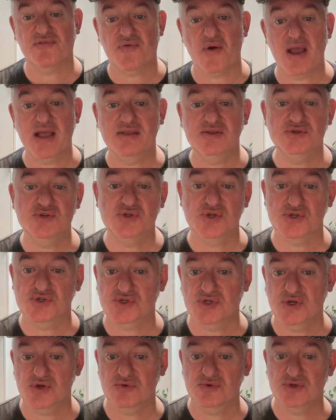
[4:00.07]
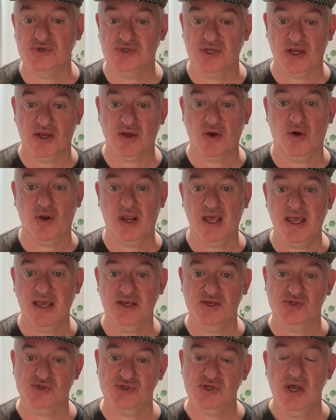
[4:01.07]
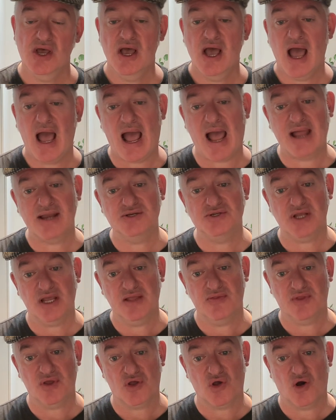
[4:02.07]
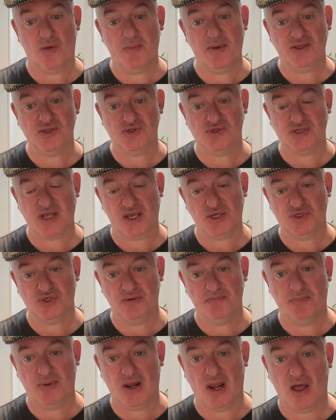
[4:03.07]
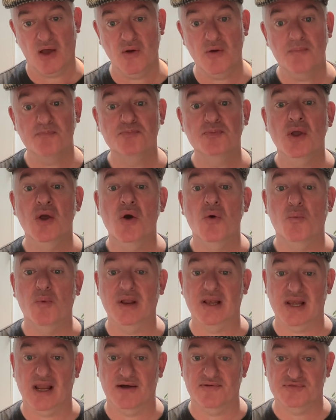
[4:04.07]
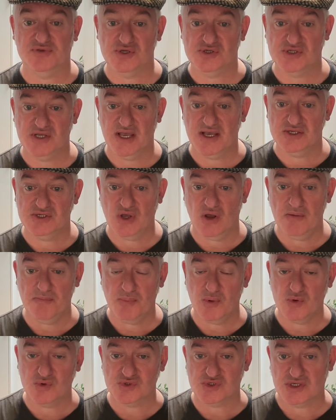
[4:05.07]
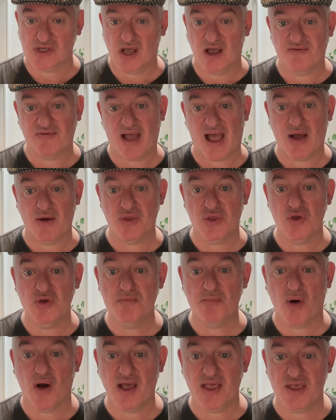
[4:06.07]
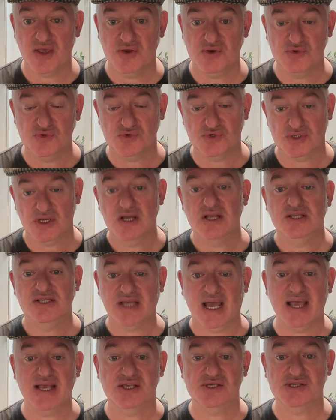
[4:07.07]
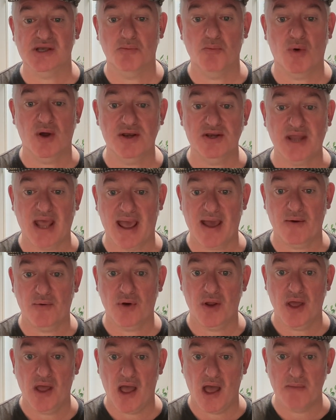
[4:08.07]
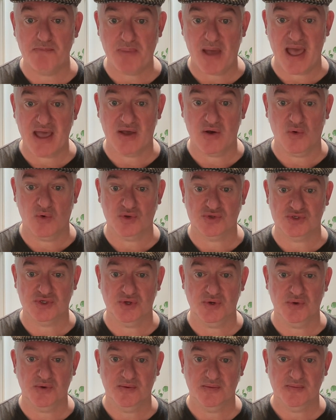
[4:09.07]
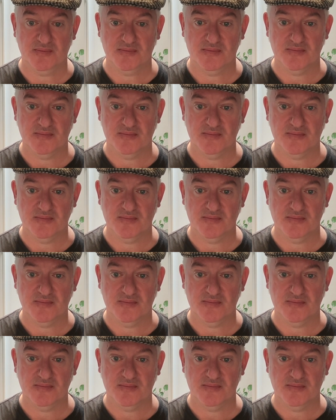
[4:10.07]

your friends, your students, your colleagues, and in the comment section below, we'd love to see examples of how you might use take someone down a peg or two.